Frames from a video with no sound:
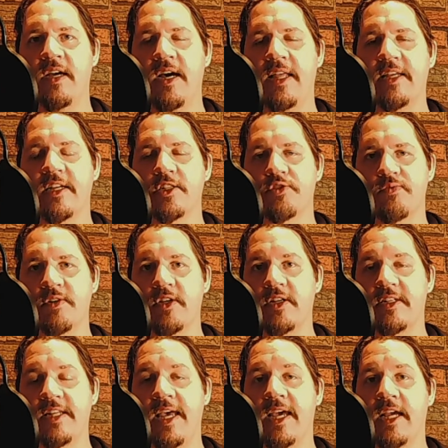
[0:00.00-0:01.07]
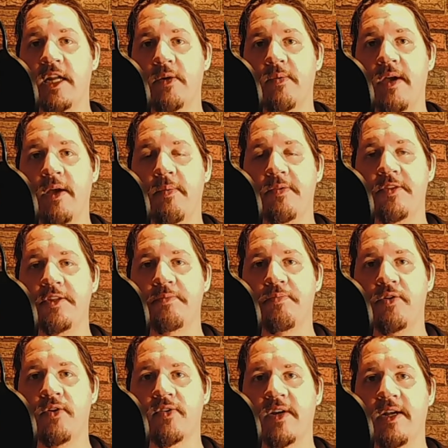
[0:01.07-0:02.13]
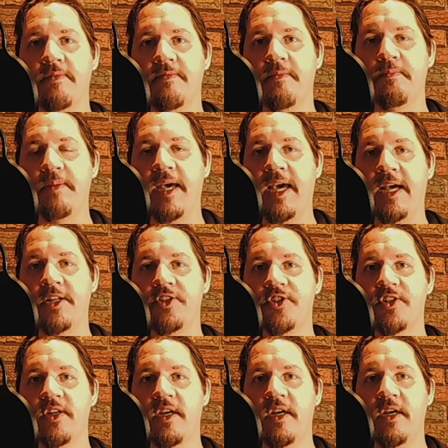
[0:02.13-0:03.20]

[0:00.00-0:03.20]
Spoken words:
I think is really taken away with this program from Page,